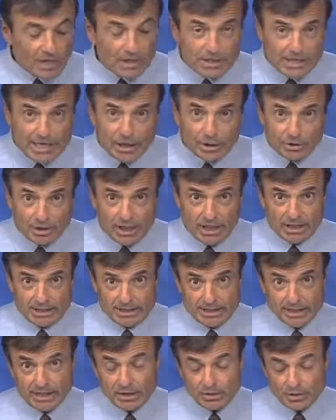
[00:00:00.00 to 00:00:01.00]
Now,
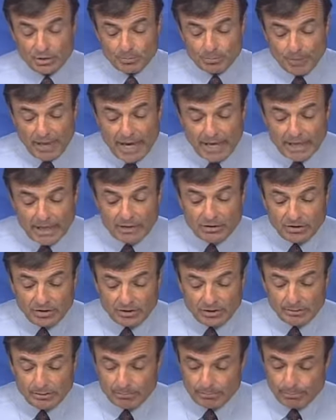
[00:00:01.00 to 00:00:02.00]
to get back into
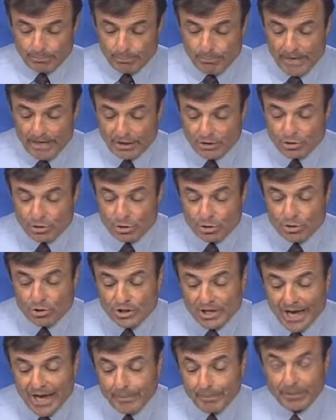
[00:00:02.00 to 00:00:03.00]
the major
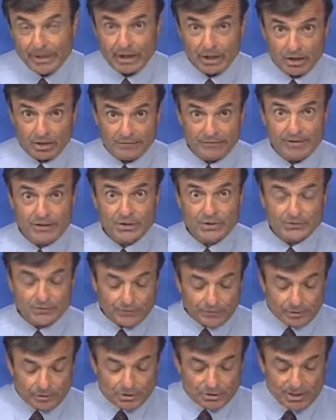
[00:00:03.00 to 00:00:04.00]
topic of this
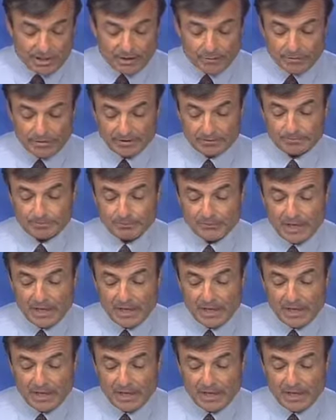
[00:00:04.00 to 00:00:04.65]
first segment,